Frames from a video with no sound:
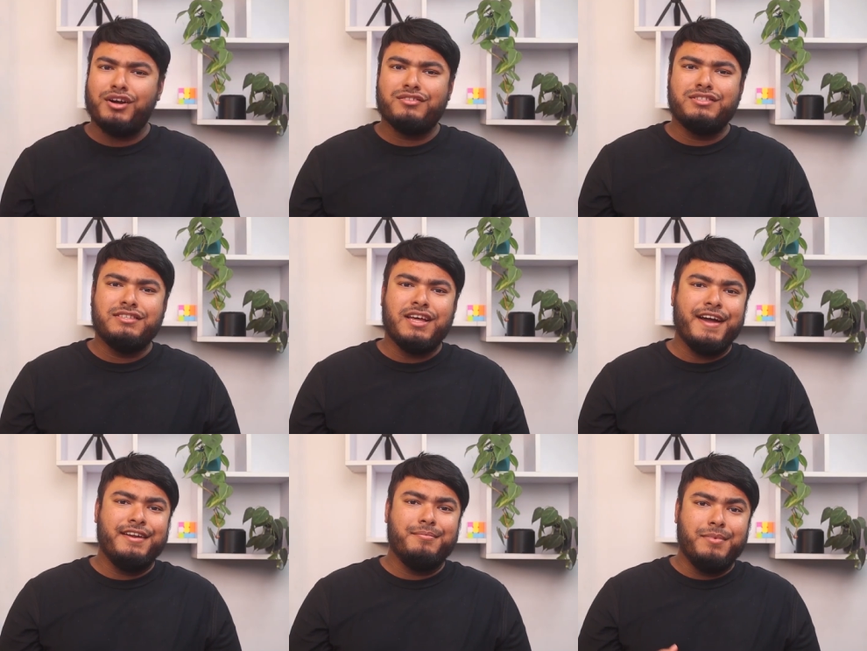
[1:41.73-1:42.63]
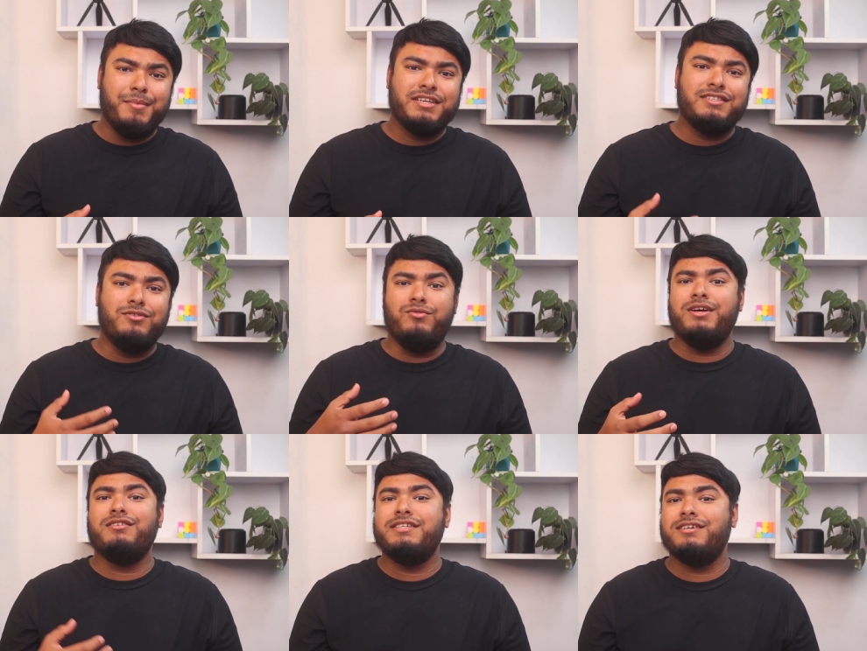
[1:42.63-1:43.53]
Bottle's design mimics the
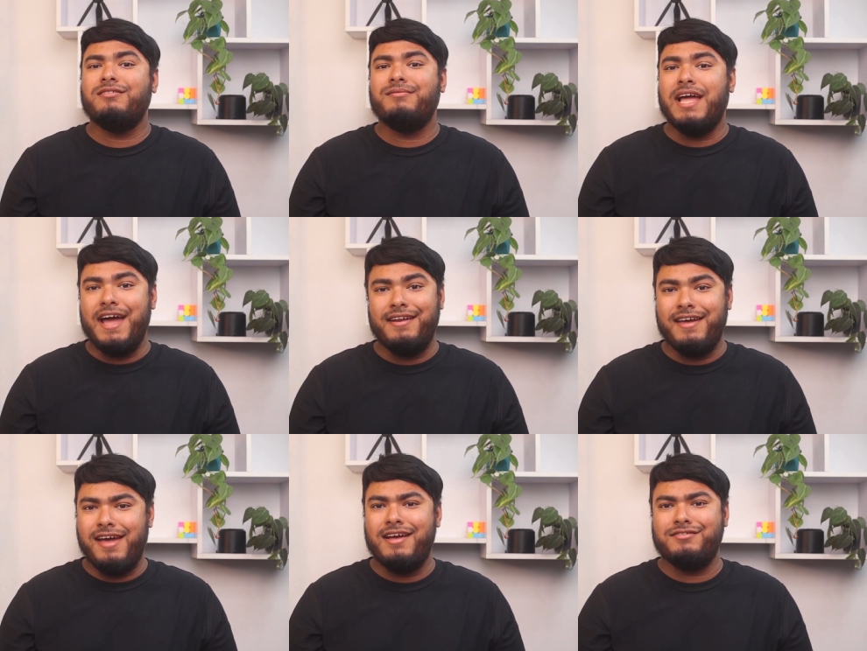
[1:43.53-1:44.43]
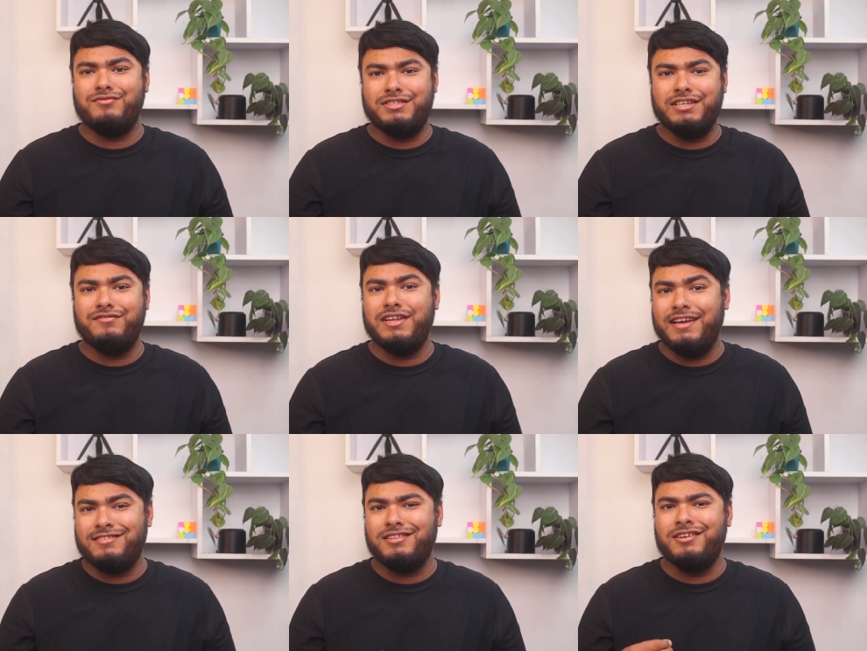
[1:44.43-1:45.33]
real deal and has received
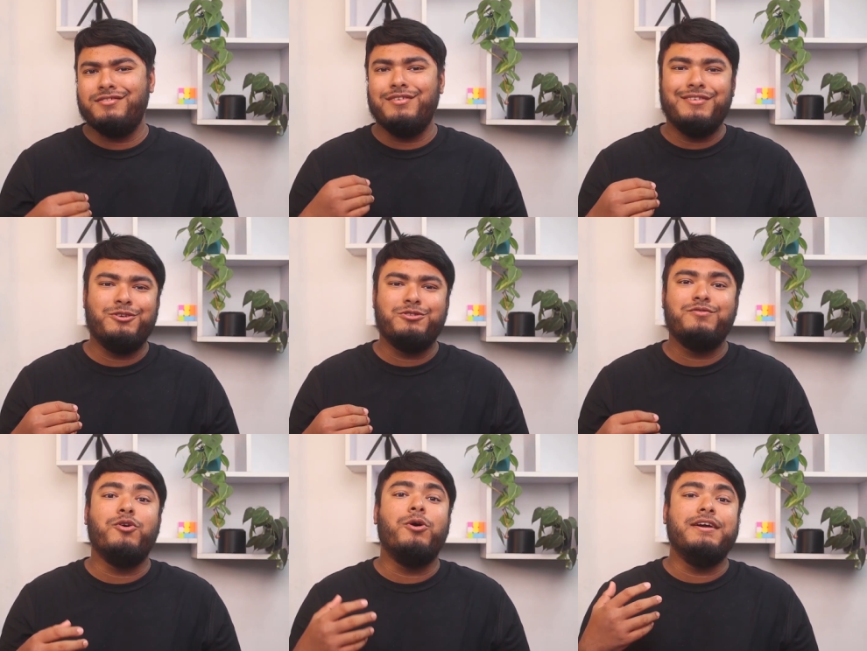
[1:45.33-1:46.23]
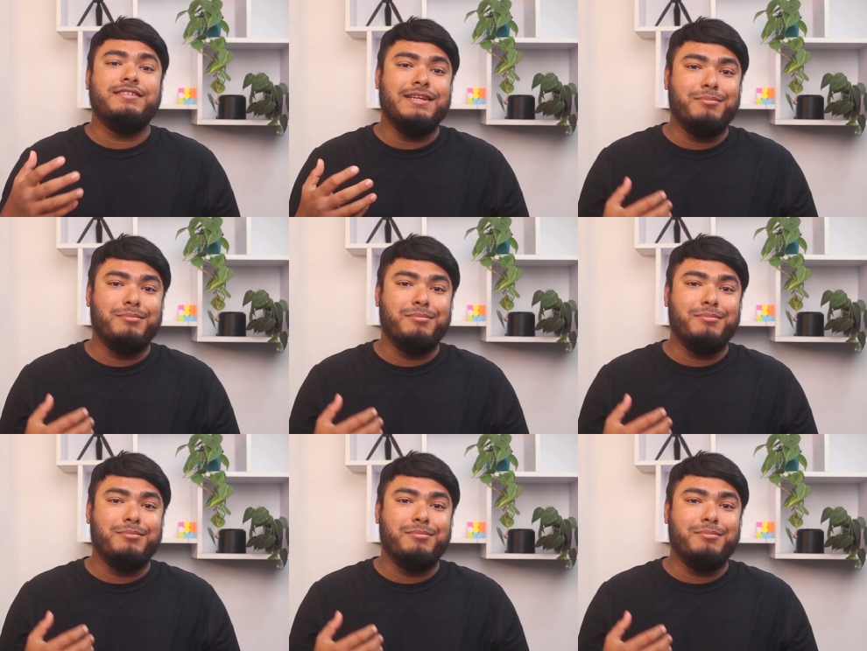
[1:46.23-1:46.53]
excellent reviews for its